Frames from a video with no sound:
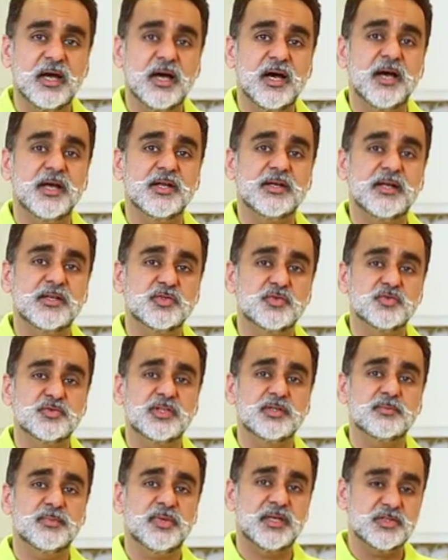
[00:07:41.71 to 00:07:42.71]
and as soon
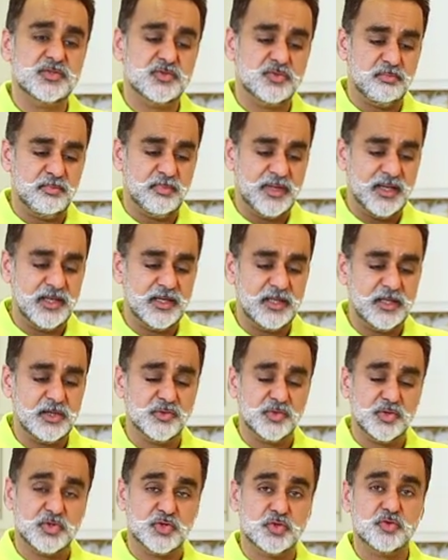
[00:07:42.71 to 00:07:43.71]
as it begins to melt down,
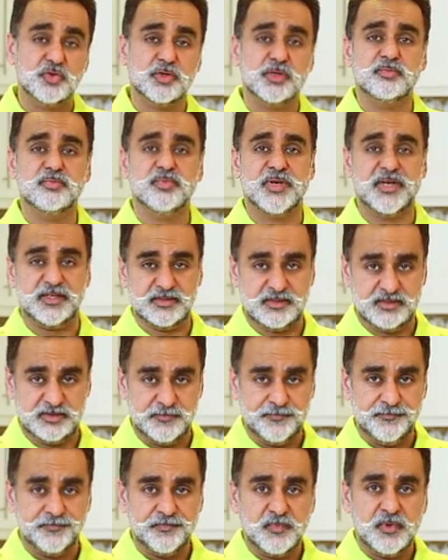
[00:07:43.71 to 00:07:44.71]
the sugar breaks.
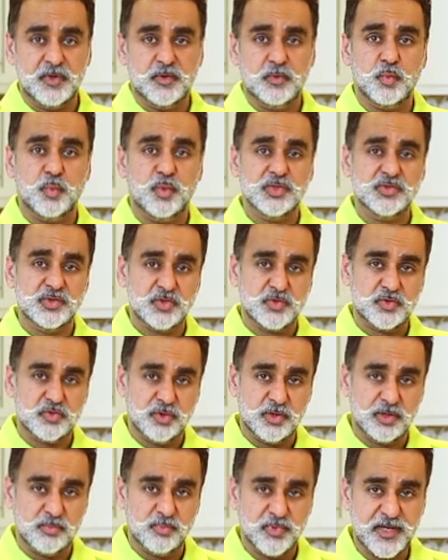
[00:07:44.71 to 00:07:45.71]
Once the
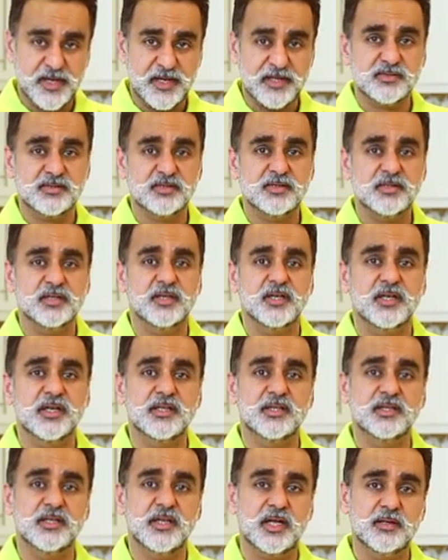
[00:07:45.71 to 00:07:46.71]
sugar breaks, it
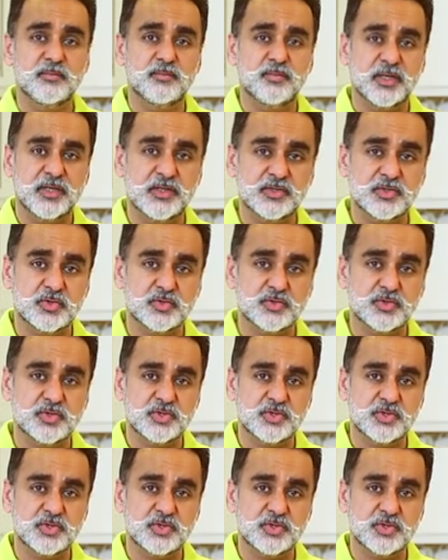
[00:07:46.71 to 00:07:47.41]
then begins to